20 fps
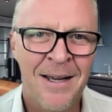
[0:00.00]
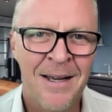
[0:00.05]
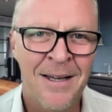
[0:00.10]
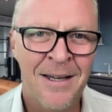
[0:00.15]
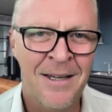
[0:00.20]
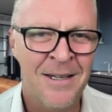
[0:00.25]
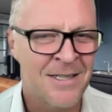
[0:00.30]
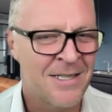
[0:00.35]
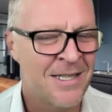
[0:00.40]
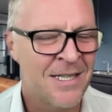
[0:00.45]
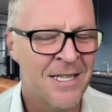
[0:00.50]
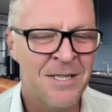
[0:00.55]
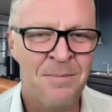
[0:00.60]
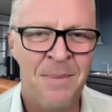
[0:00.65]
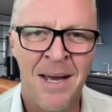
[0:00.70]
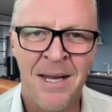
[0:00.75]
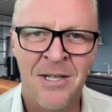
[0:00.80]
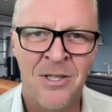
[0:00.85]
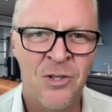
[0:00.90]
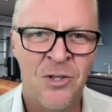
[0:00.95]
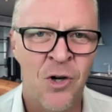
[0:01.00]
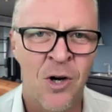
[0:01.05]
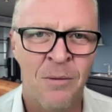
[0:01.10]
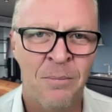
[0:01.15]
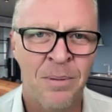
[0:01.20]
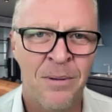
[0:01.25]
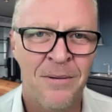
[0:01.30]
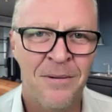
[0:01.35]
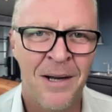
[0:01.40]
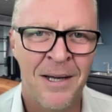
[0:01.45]
it's this man's
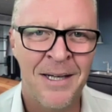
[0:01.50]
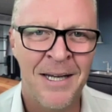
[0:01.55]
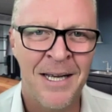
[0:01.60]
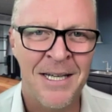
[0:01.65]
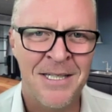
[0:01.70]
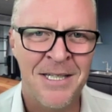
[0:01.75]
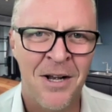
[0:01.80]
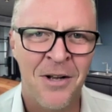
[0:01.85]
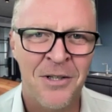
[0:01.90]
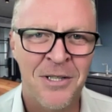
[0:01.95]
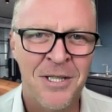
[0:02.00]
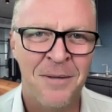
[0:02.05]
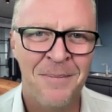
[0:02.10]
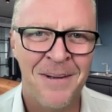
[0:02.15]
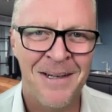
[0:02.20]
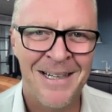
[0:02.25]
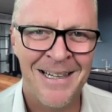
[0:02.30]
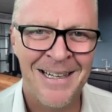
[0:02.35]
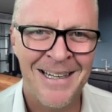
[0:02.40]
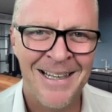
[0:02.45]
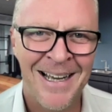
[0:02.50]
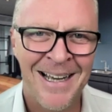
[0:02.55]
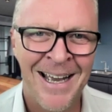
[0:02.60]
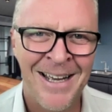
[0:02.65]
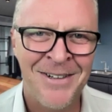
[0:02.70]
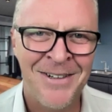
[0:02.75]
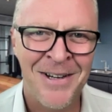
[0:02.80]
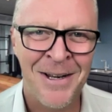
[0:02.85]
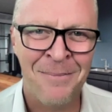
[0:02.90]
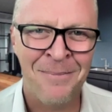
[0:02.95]
job, I guess, ultimately,
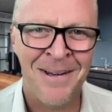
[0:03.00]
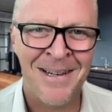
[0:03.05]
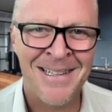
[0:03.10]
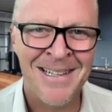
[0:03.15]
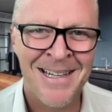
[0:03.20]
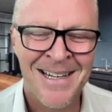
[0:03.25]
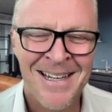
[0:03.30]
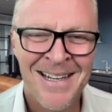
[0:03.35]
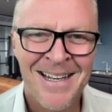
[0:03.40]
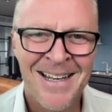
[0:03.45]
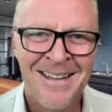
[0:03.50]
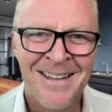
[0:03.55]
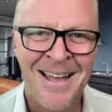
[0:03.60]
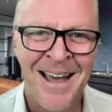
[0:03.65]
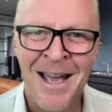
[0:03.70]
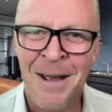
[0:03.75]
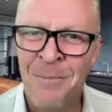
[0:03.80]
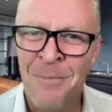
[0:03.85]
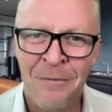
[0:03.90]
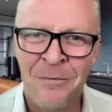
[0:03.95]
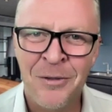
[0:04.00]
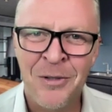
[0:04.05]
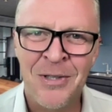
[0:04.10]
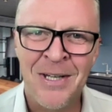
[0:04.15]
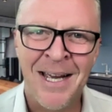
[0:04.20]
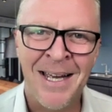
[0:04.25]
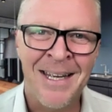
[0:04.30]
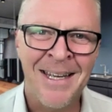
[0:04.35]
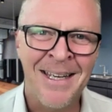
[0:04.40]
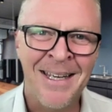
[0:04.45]
Adrian. But the aim of
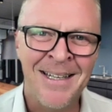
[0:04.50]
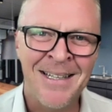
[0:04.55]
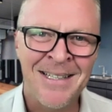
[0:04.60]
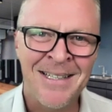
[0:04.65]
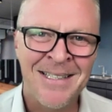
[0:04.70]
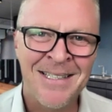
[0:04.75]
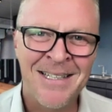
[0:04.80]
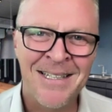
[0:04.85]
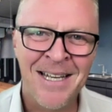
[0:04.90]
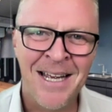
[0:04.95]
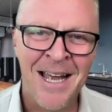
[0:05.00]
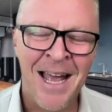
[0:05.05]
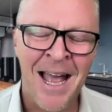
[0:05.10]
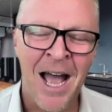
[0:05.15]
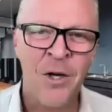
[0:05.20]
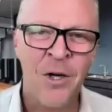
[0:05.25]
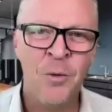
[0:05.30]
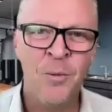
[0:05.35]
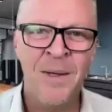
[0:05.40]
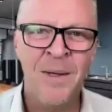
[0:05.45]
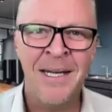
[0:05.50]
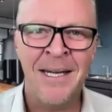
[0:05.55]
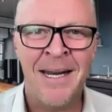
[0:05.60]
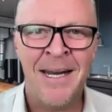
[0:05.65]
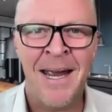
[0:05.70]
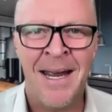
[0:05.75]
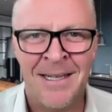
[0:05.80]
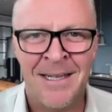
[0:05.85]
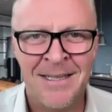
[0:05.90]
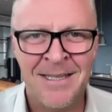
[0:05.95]
today is, how do we
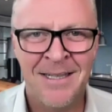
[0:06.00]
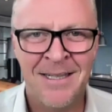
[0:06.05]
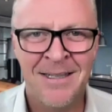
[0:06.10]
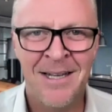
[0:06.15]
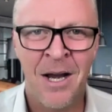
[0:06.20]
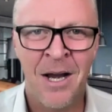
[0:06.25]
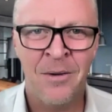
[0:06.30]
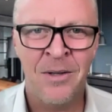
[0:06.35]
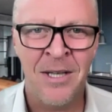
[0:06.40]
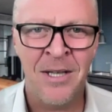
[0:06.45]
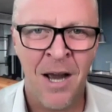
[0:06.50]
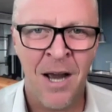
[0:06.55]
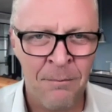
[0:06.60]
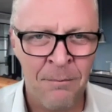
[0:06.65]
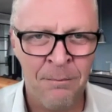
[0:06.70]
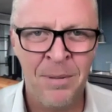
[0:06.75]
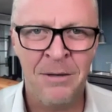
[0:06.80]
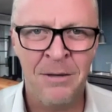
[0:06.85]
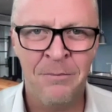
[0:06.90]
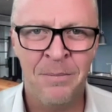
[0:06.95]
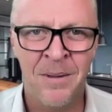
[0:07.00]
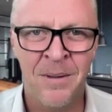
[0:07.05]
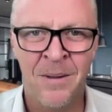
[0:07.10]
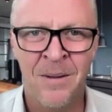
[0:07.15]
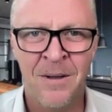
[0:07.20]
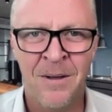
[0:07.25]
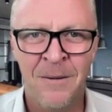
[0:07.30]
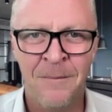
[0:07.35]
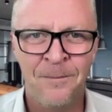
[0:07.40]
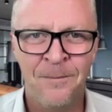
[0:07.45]
get our young people
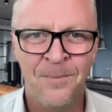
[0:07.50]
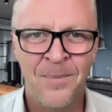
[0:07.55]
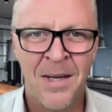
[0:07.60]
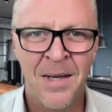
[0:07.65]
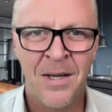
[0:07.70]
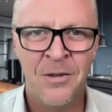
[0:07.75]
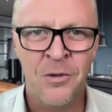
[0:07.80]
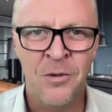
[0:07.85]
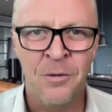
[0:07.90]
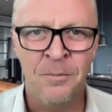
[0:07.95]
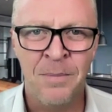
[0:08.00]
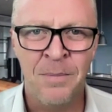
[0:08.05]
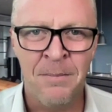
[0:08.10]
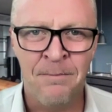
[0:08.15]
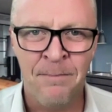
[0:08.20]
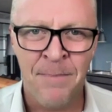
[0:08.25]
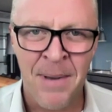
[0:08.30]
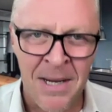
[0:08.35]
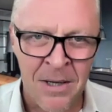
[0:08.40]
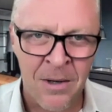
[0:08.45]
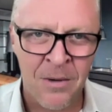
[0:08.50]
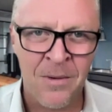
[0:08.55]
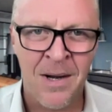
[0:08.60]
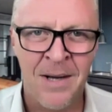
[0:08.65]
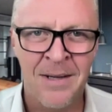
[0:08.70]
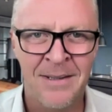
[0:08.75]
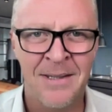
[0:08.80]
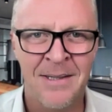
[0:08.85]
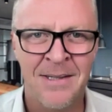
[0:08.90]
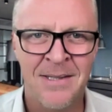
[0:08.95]
to be better
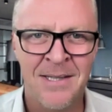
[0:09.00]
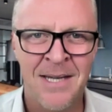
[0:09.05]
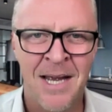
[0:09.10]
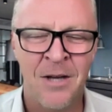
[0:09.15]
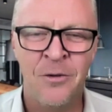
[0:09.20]
writers? How